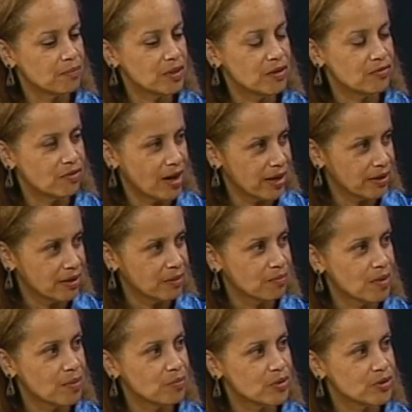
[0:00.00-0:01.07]
inviting
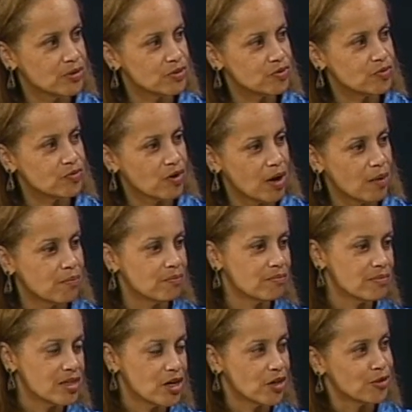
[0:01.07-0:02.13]
members
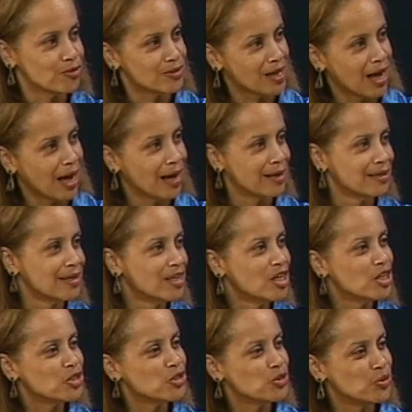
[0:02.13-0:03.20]
from the other side
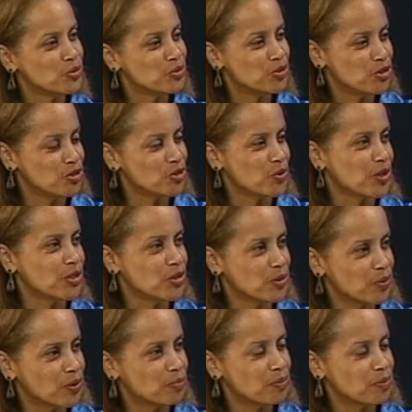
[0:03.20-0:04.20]
to join you and